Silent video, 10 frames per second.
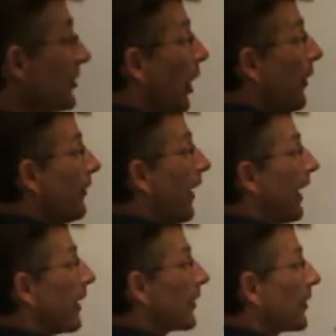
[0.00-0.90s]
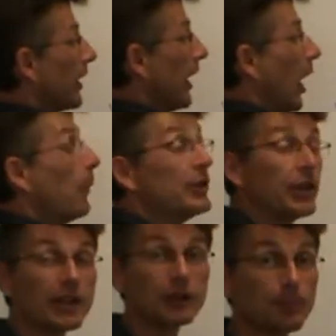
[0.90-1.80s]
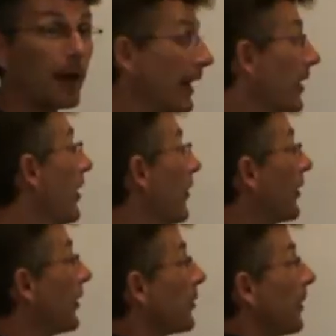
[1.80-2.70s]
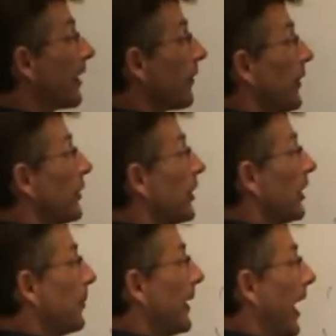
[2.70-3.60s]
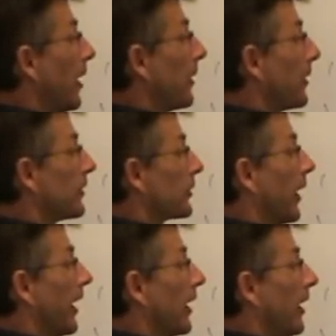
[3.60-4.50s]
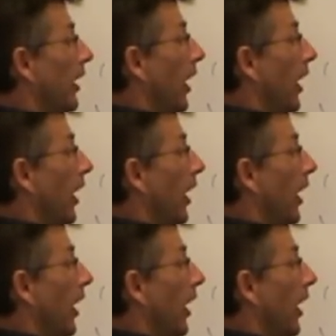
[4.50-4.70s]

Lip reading: no effect, and we should expect the centripetal force to be m omega squared r